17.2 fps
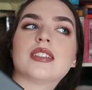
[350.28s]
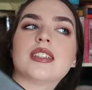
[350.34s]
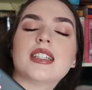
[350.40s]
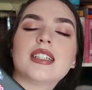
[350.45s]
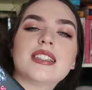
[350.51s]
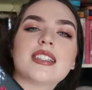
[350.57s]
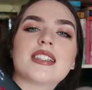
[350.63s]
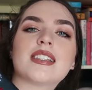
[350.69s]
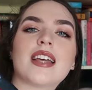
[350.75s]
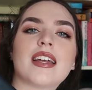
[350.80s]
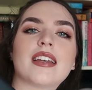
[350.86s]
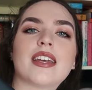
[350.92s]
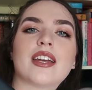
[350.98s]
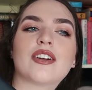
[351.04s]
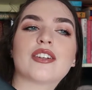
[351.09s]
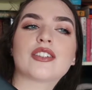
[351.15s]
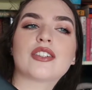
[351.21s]
He's a side
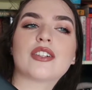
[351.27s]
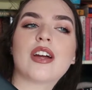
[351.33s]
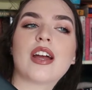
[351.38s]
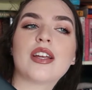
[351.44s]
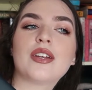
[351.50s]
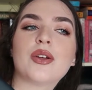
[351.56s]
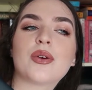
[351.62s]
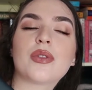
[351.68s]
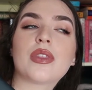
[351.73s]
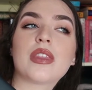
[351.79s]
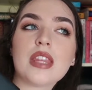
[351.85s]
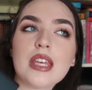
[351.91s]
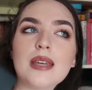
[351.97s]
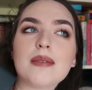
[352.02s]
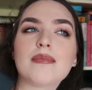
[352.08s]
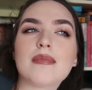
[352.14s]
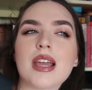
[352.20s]
character. I know
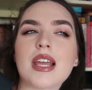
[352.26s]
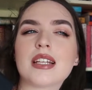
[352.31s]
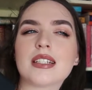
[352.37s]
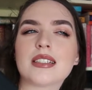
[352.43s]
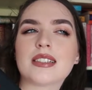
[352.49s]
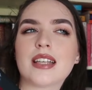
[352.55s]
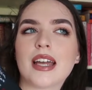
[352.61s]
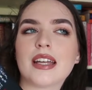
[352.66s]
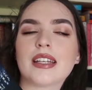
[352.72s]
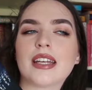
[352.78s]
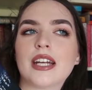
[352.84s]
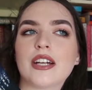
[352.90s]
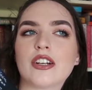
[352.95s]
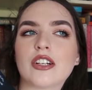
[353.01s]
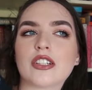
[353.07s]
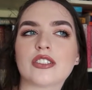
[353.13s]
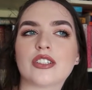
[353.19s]
the main side
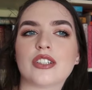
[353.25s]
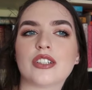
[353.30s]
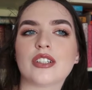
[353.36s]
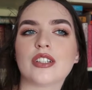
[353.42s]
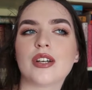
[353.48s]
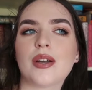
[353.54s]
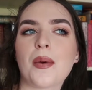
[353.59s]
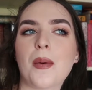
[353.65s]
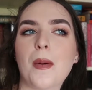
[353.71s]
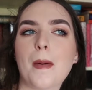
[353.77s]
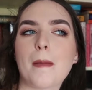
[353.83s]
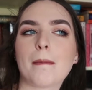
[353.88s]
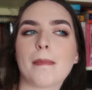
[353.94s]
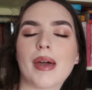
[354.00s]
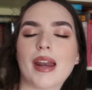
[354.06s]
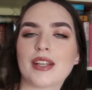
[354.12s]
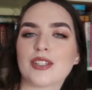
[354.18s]
character,
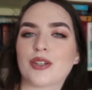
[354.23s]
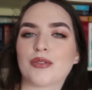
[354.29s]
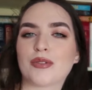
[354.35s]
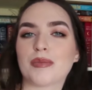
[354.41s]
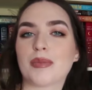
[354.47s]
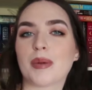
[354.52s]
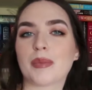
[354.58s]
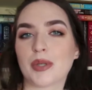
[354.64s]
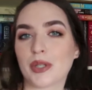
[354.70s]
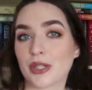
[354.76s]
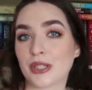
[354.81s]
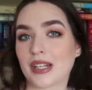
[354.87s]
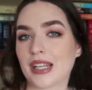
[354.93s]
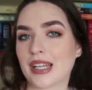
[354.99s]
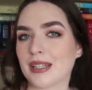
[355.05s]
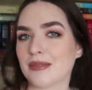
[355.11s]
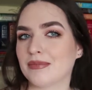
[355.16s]
but I don't remember her
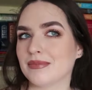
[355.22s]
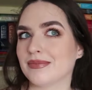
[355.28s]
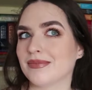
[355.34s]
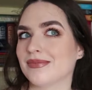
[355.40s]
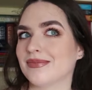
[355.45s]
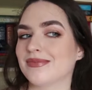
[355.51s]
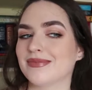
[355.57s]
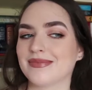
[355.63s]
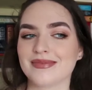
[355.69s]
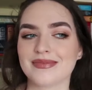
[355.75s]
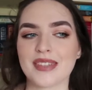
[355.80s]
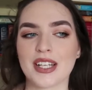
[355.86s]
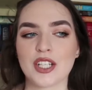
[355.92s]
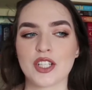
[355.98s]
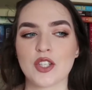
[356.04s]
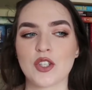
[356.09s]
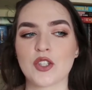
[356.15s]
name.
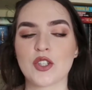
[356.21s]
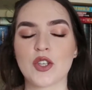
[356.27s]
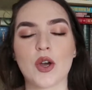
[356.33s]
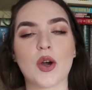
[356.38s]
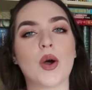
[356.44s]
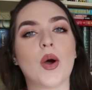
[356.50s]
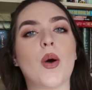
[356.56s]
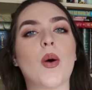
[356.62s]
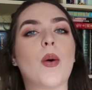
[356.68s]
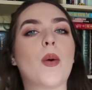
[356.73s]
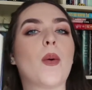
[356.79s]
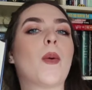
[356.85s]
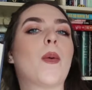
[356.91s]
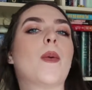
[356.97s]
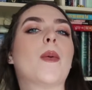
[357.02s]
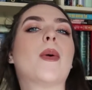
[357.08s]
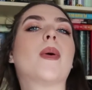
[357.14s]

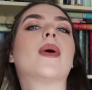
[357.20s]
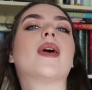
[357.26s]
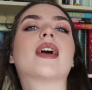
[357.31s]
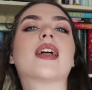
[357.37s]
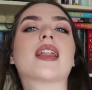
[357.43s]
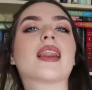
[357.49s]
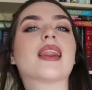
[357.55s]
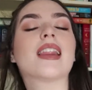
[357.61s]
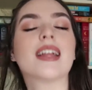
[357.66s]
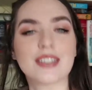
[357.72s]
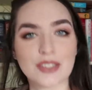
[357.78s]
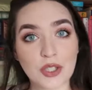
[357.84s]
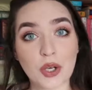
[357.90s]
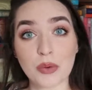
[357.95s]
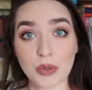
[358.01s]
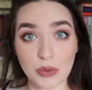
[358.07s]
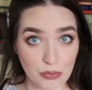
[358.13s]
So let's
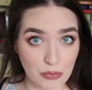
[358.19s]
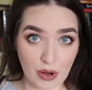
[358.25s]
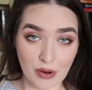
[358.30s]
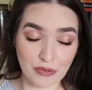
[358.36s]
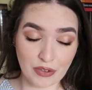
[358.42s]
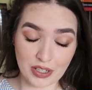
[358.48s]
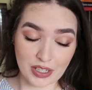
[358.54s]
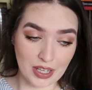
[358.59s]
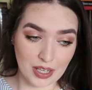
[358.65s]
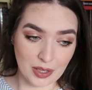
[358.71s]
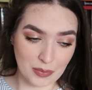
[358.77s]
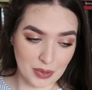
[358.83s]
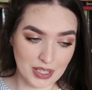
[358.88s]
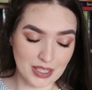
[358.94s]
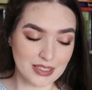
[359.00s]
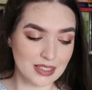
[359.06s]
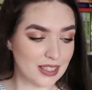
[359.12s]
go with Raphael
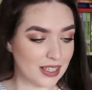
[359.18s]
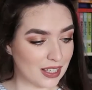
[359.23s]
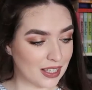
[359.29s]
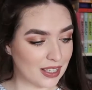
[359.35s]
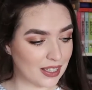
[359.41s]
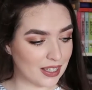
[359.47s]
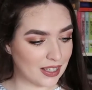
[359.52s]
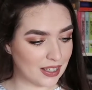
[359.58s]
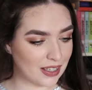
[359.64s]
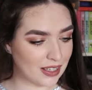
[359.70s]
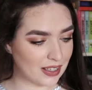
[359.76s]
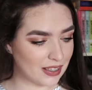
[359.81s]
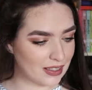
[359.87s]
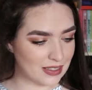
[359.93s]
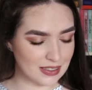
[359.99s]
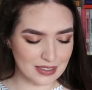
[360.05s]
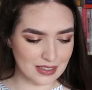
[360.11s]
because
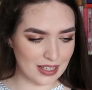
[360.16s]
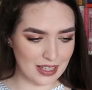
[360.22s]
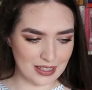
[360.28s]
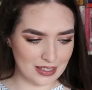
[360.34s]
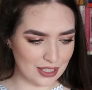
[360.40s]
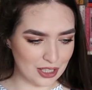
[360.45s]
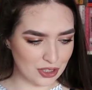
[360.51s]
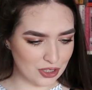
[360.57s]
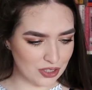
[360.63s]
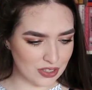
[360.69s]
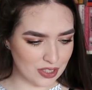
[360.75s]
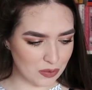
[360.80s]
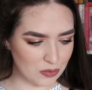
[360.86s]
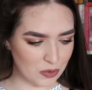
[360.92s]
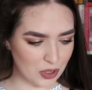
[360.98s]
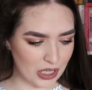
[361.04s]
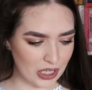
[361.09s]
he is in here
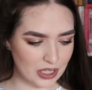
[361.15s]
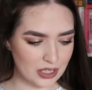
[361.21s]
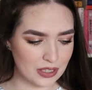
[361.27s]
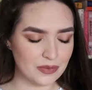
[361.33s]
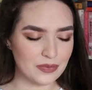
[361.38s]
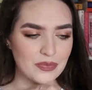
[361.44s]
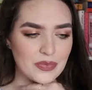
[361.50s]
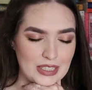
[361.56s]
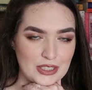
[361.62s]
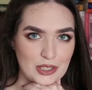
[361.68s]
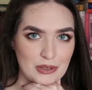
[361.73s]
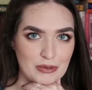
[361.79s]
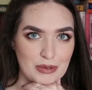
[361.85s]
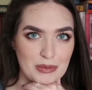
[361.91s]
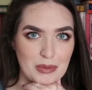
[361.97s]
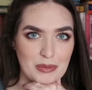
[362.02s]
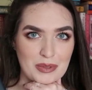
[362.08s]
somewhere. I don't
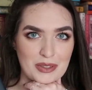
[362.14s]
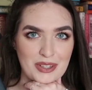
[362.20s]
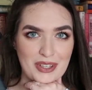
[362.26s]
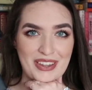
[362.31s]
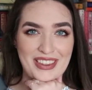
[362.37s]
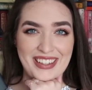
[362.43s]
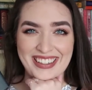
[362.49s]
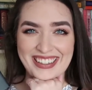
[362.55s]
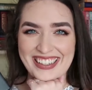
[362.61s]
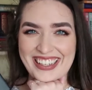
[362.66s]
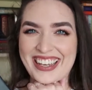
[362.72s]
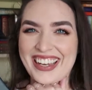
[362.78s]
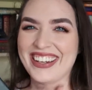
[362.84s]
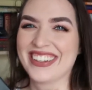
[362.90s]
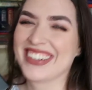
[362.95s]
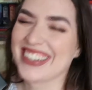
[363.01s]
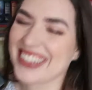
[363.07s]
remember the other
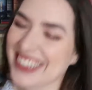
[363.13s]
character.